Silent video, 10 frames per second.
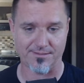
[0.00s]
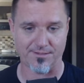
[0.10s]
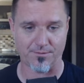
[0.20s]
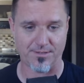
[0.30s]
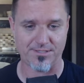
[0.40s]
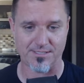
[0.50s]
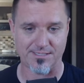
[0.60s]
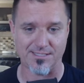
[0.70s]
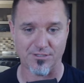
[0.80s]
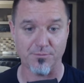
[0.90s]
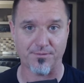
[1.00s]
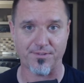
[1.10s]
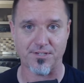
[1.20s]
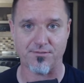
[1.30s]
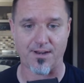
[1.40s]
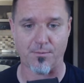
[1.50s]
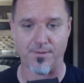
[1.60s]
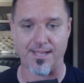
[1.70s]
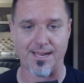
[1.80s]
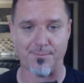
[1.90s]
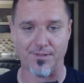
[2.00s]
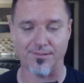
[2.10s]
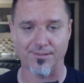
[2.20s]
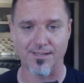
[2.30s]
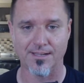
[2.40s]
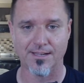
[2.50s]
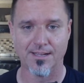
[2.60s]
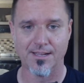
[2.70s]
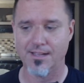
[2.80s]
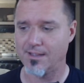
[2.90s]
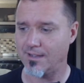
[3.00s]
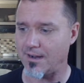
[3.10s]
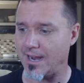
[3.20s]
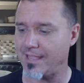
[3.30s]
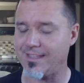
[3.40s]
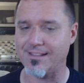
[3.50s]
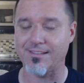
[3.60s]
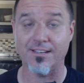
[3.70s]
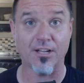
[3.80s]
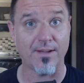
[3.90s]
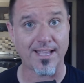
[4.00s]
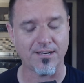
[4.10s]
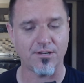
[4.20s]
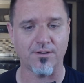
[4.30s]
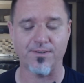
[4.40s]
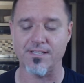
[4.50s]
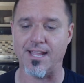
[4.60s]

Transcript: So it's just it's super frustrating when that happens. All right, I think that's going to go ahead and do it for